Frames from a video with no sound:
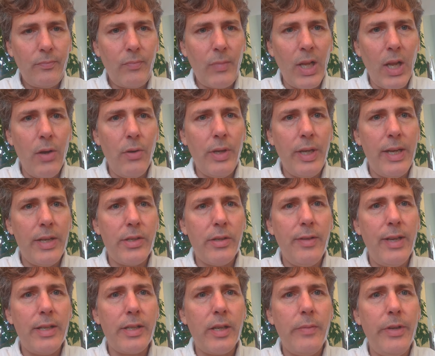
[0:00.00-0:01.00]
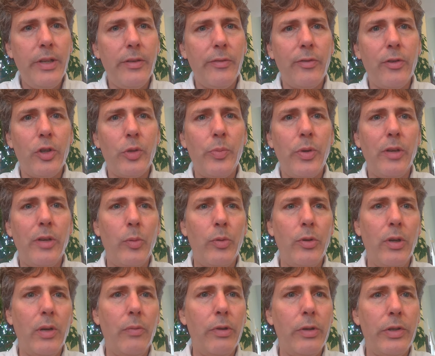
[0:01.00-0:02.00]
Okay, so that's going to be the first part of our
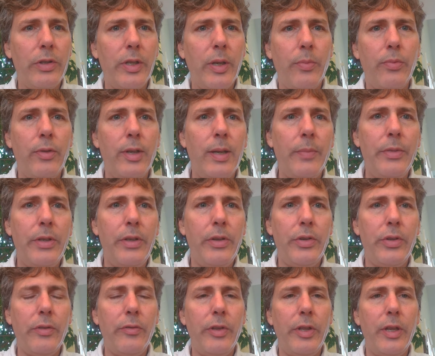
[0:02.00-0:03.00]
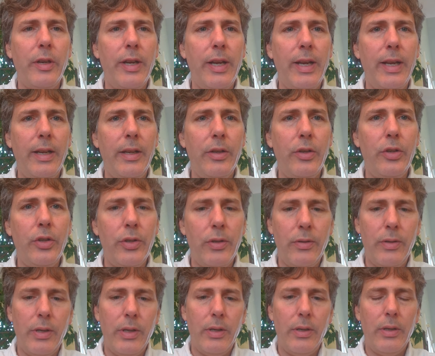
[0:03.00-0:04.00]
program. We're just going to prompt the user for their age.
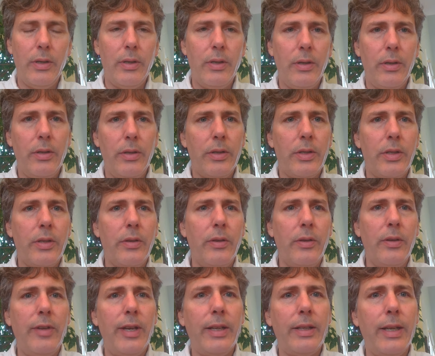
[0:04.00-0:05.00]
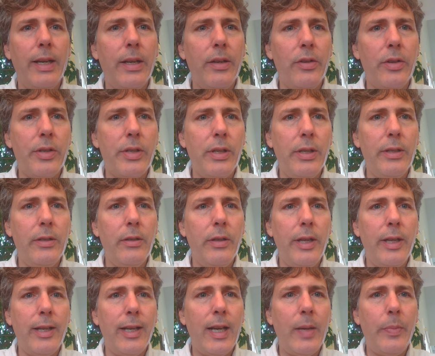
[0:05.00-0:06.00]
So in fact, I can just literally
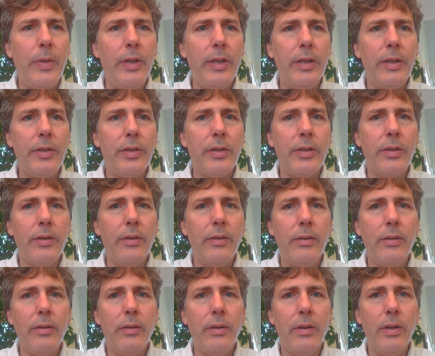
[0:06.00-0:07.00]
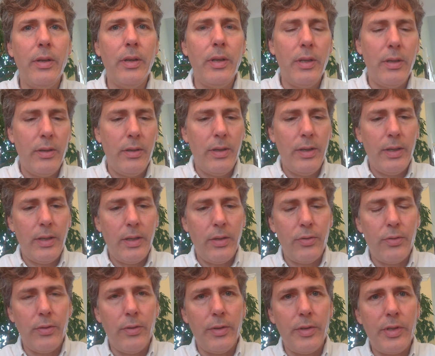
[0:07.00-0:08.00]
copy this,
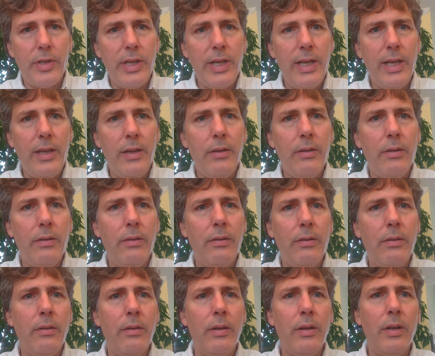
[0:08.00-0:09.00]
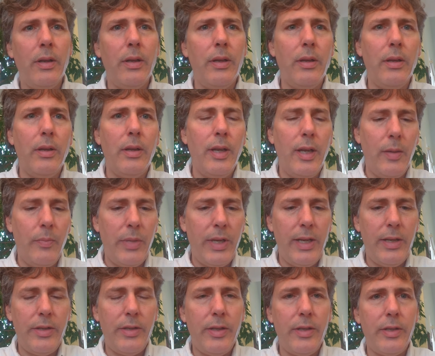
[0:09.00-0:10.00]
Control C, and
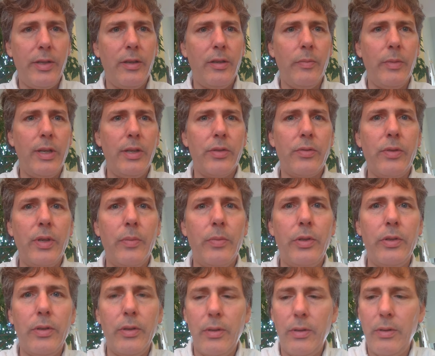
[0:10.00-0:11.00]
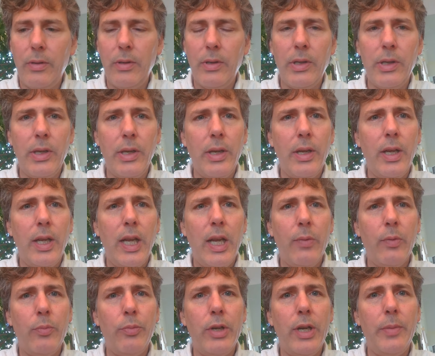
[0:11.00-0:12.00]
paste this into my script. And
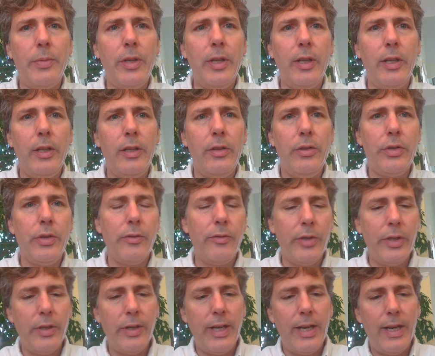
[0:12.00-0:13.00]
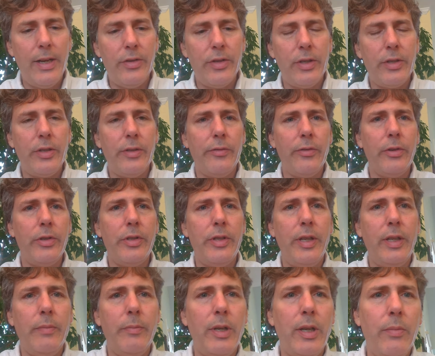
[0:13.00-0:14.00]
we're prompting the user for their age. That's the first
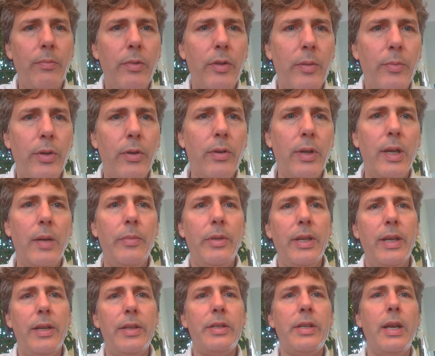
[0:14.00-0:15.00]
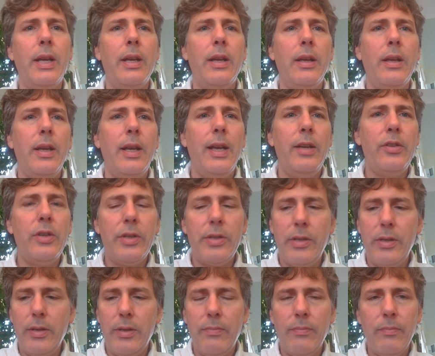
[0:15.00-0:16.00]
thing the program does. And just to